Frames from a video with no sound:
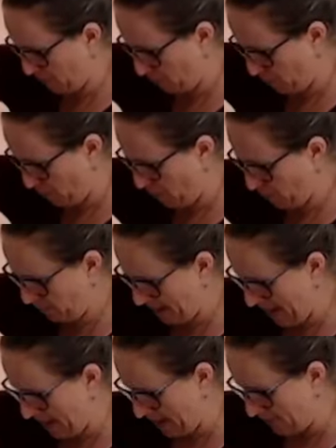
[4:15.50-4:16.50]
probably
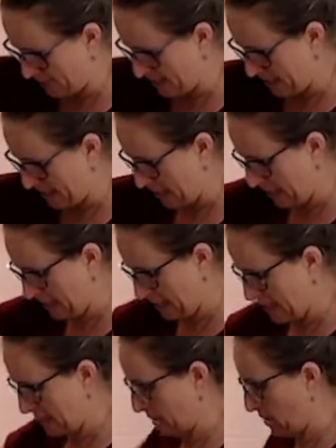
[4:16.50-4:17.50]
half a tin,
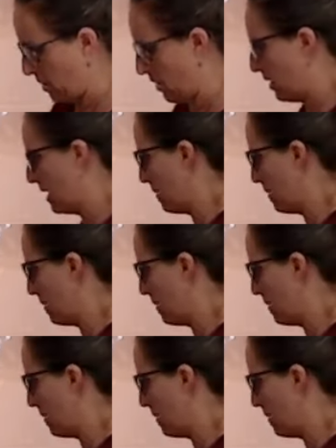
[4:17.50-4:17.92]
so